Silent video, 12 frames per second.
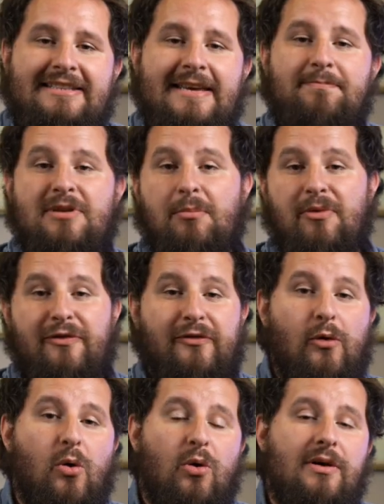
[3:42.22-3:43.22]
Tip number
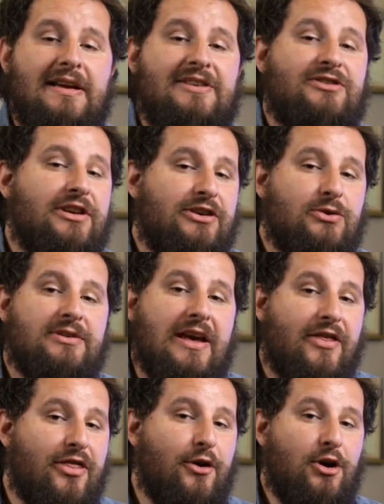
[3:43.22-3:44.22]
four is to use
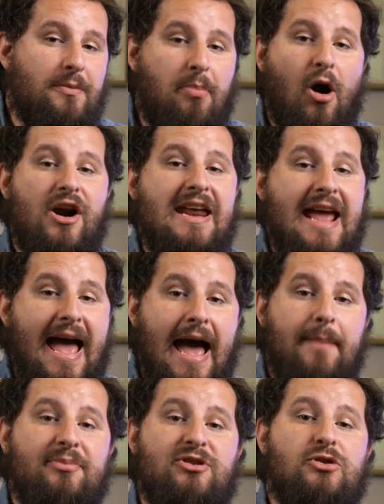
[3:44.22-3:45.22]
a third-party
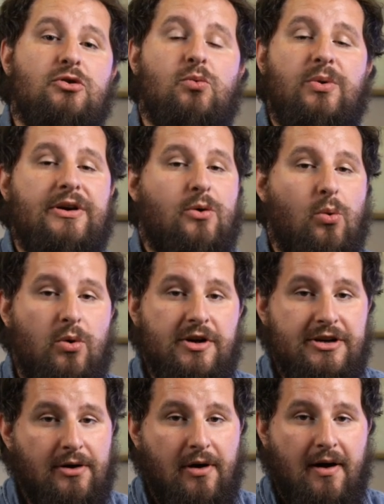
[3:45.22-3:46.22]
app to
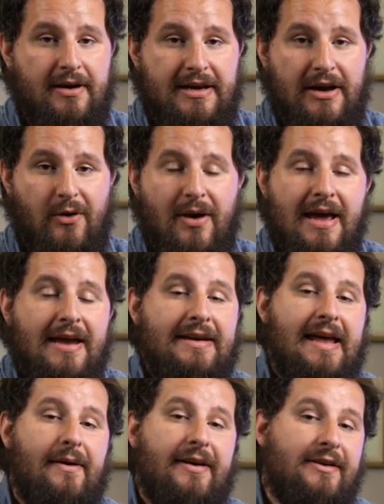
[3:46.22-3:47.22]
record your audio.
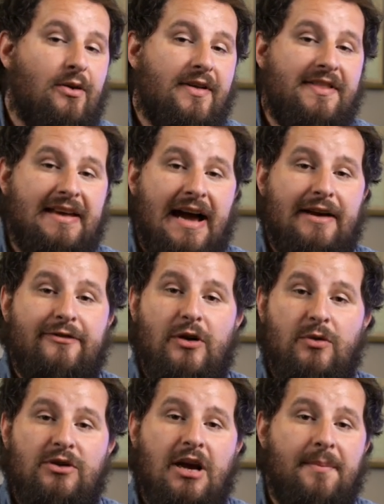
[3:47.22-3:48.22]
Now I know that the
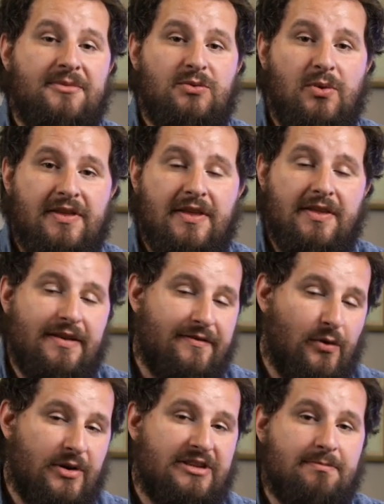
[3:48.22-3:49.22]
iPhone comes with the
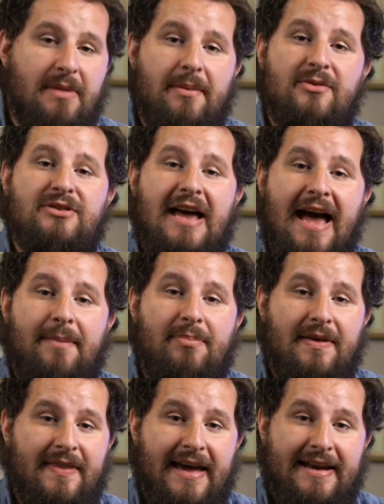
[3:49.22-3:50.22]
Voice Memos
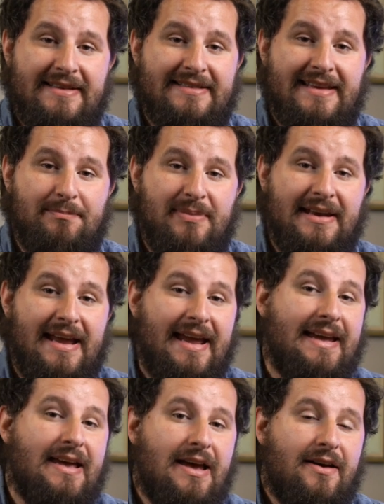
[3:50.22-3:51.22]
app and that has been
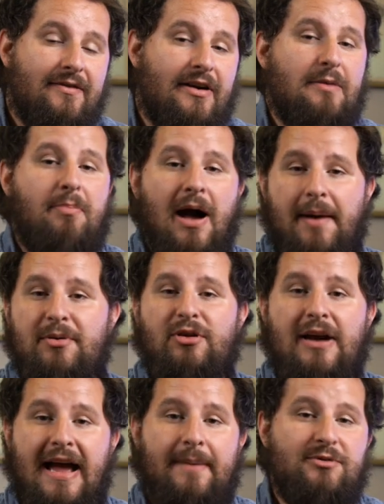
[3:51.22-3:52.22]
a very
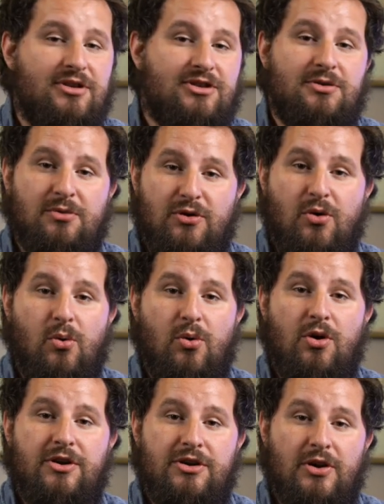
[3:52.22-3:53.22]
popular app just to
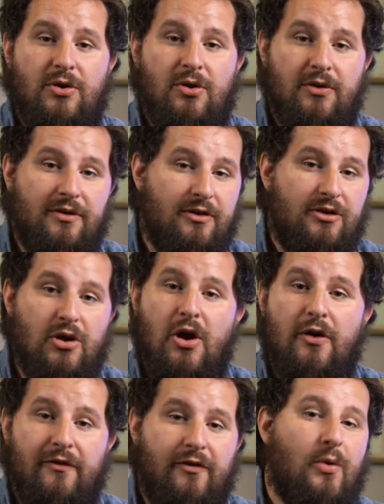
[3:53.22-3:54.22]
record you know
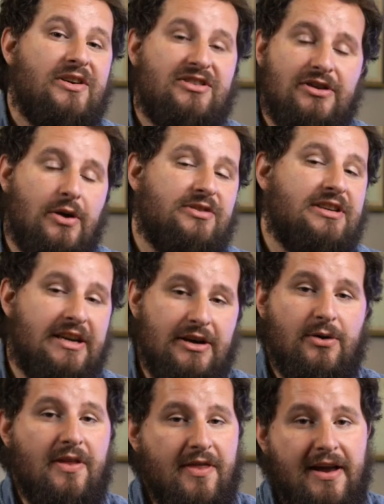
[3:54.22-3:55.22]
no, voice notes
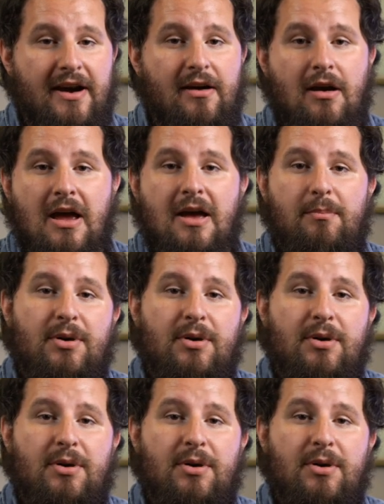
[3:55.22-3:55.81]
here and there.